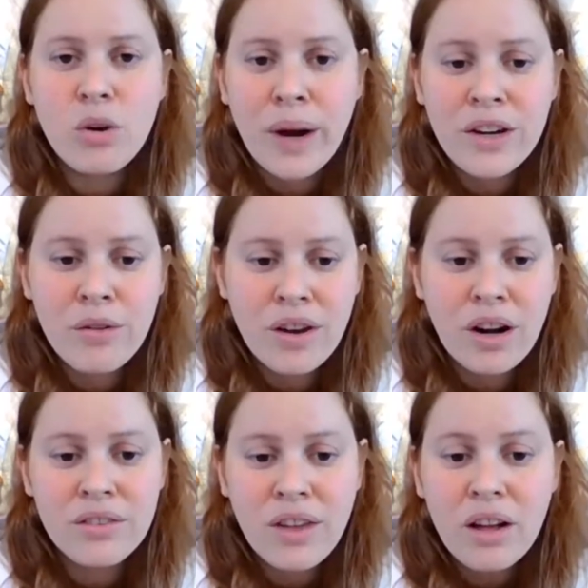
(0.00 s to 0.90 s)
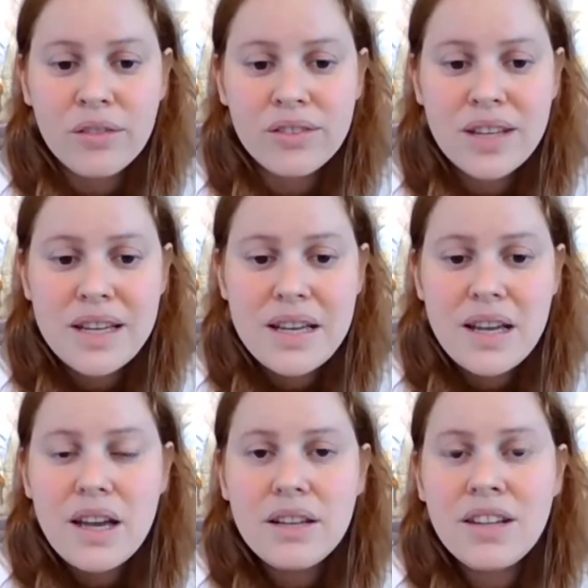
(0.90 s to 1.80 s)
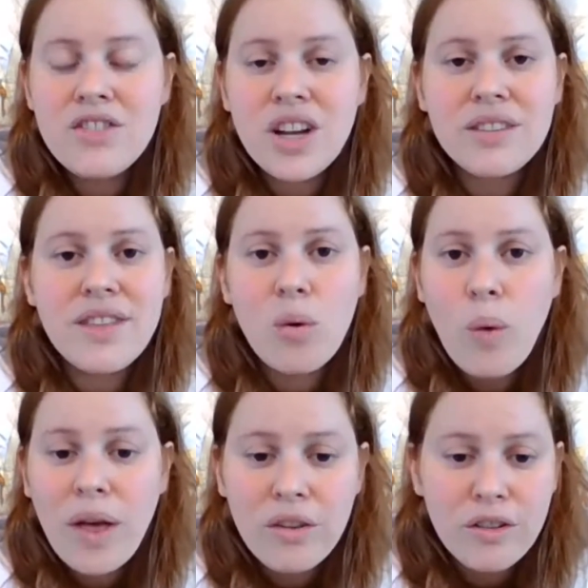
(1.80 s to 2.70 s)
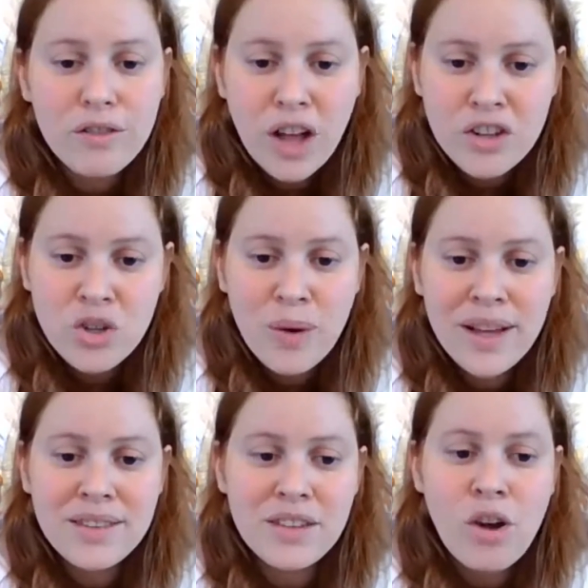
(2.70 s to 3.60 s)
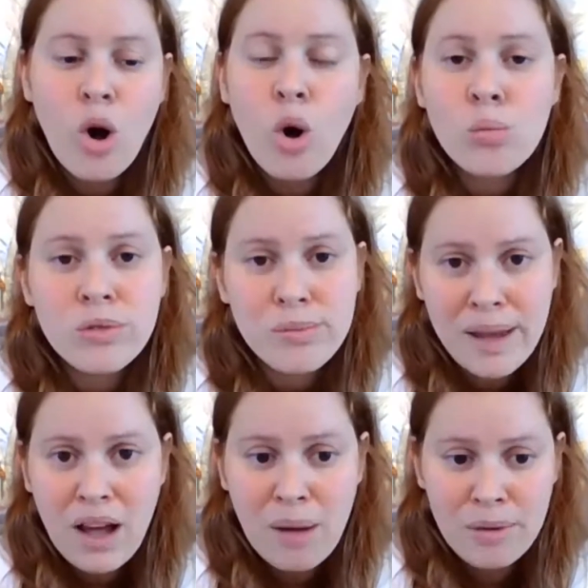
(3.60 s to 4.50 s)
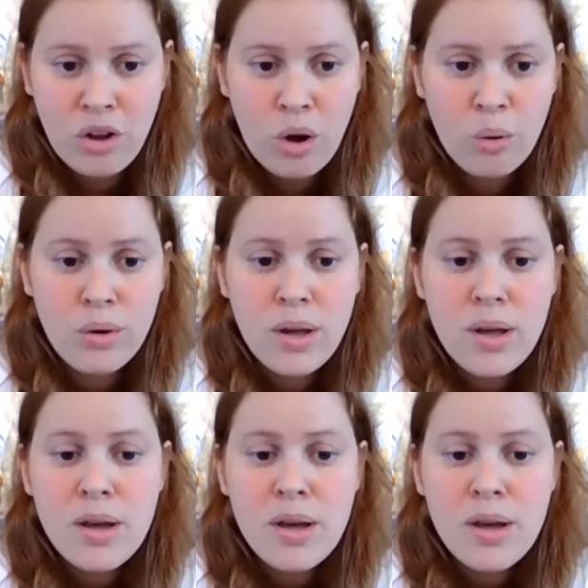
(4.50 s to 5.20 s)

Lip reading: greater than ourselves, teaching us that weather fluctuates and homes may come and go,